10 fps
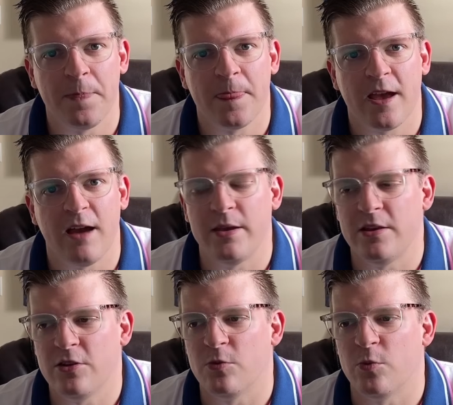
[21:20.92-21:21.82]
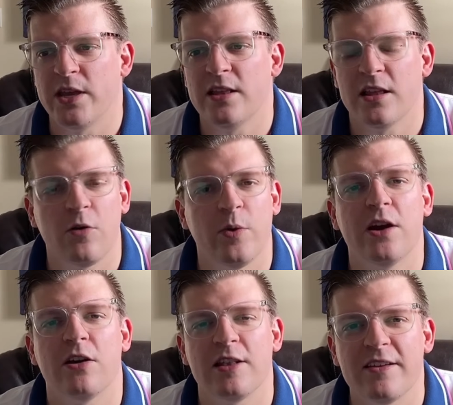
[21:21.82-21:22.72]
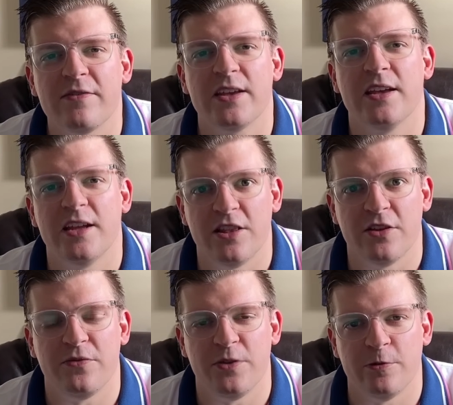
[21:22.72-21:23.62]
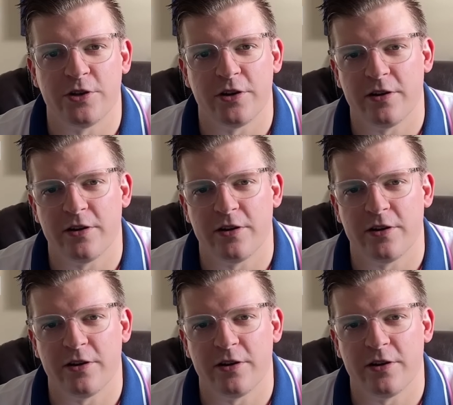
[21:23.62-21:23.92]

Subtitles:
I mean, dude, we are living in the future.